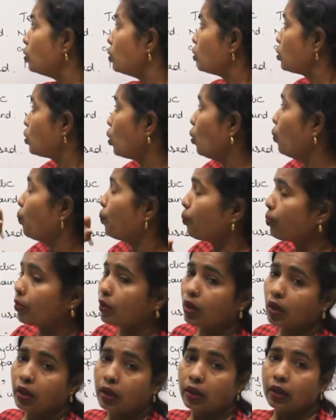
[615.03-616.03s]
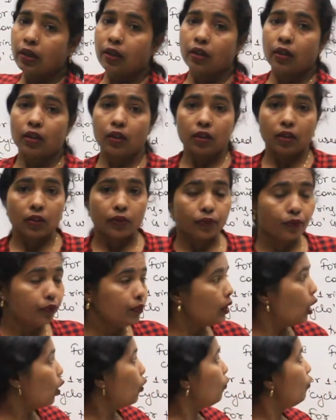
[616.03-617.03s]
So,
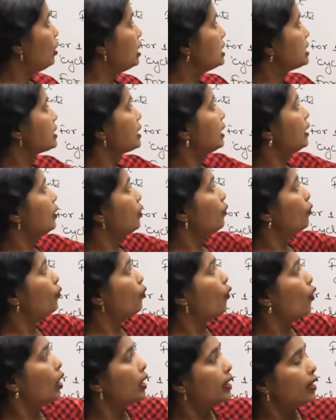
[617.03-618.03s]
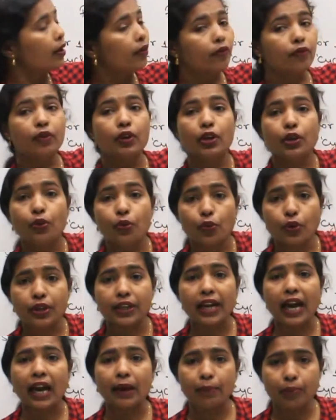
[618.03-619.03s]
now we'll see what a word root
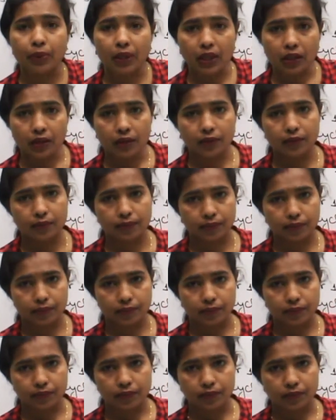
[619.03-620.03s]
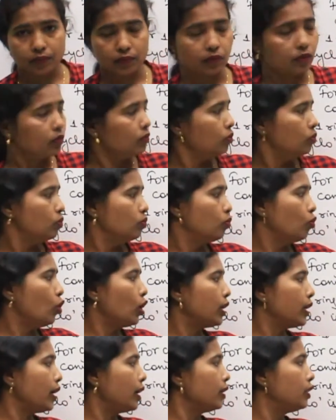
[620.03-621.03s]
can be.
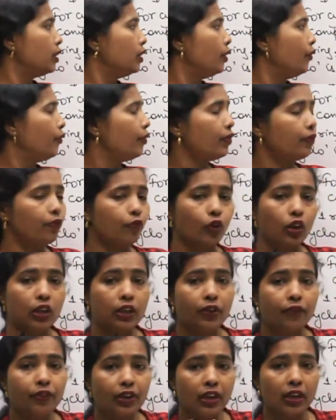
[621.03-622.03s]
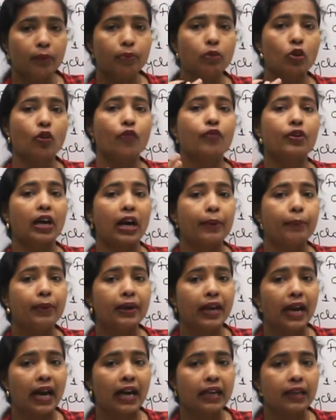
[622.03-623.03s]
What are the for different number of
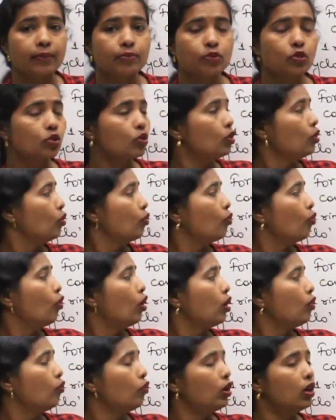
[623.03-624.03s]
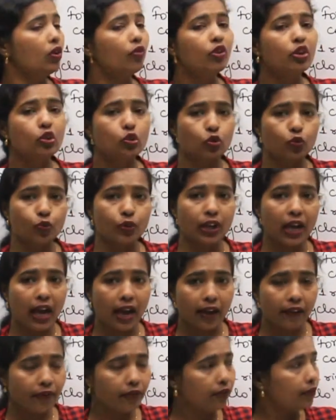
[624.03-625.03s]
carbon atoms, what word roots we
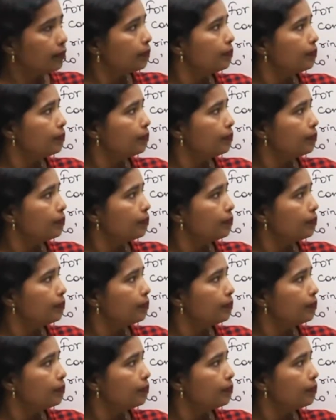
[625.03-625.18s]
have.